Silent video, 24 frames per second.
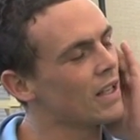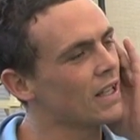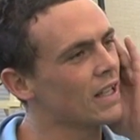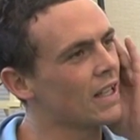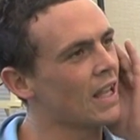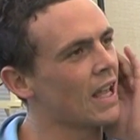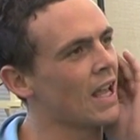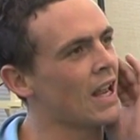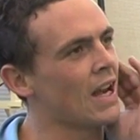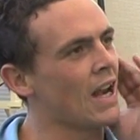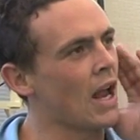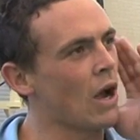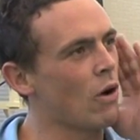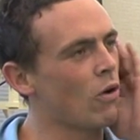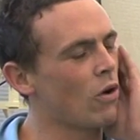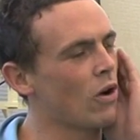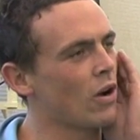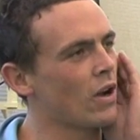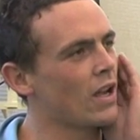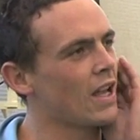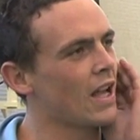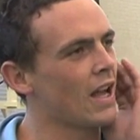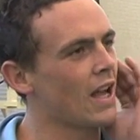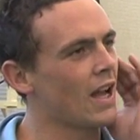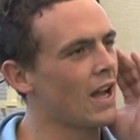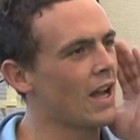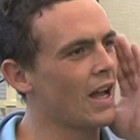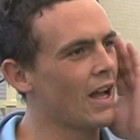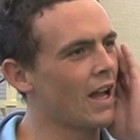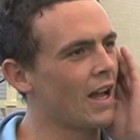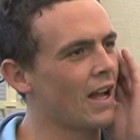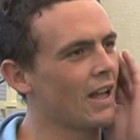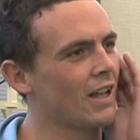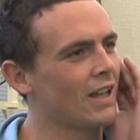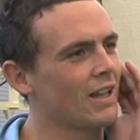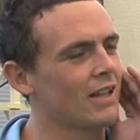Yeah,
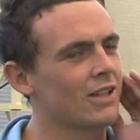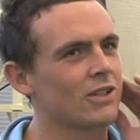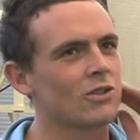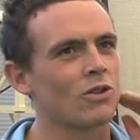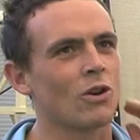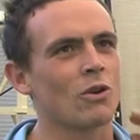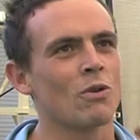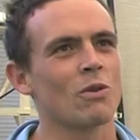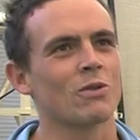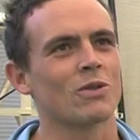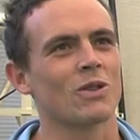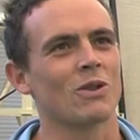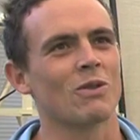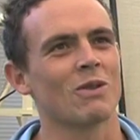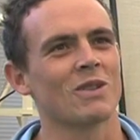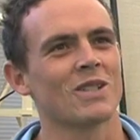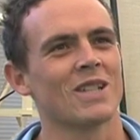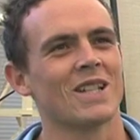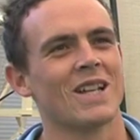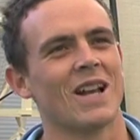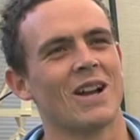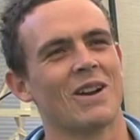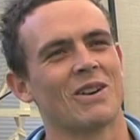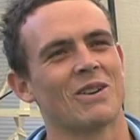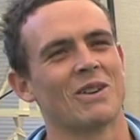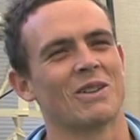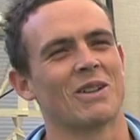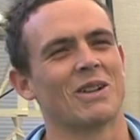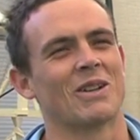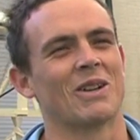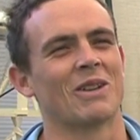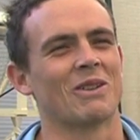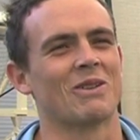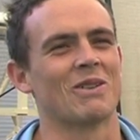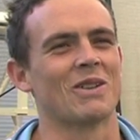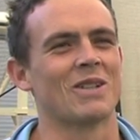no, sorry, what was the question? No, I
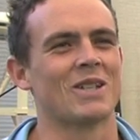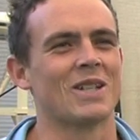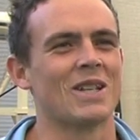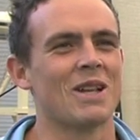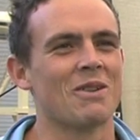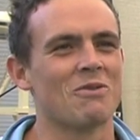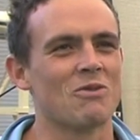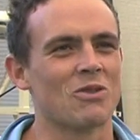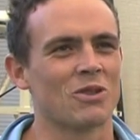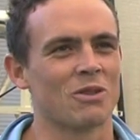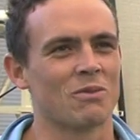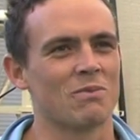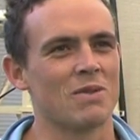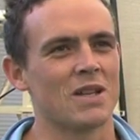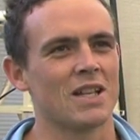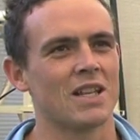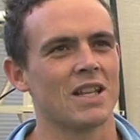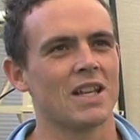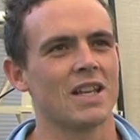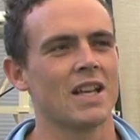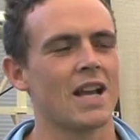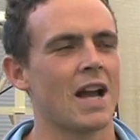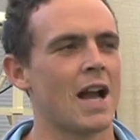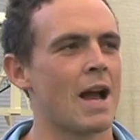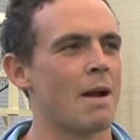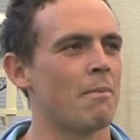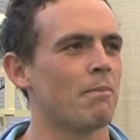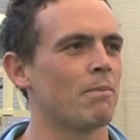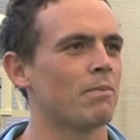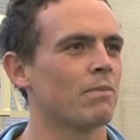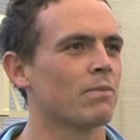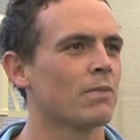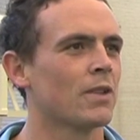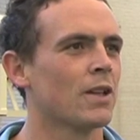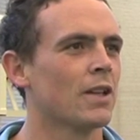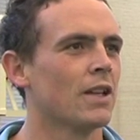got the question. Yeah, it was a big year
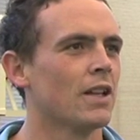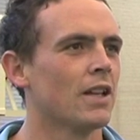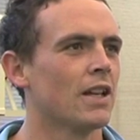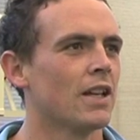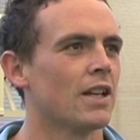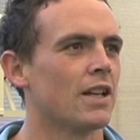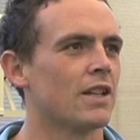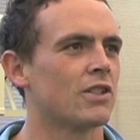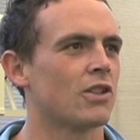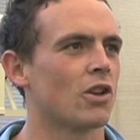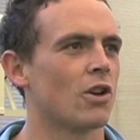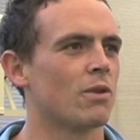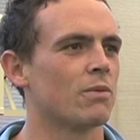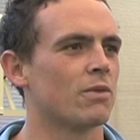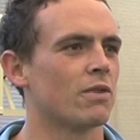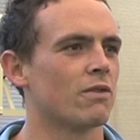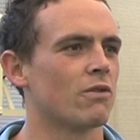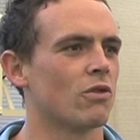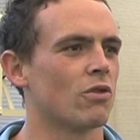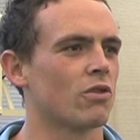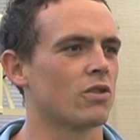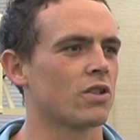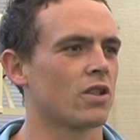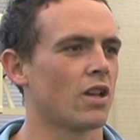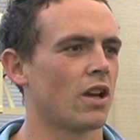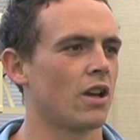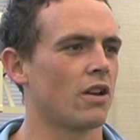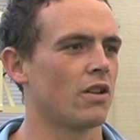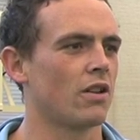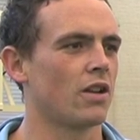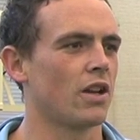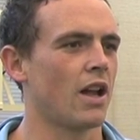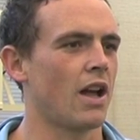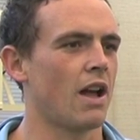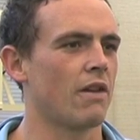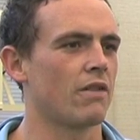in terms of also
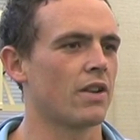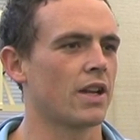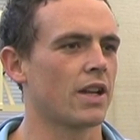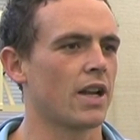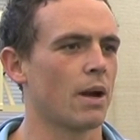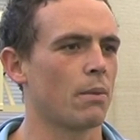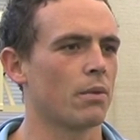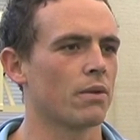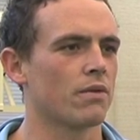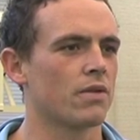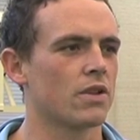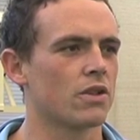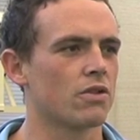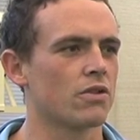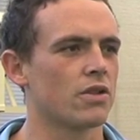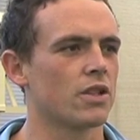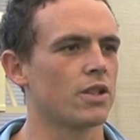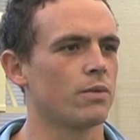having a couple of injuries,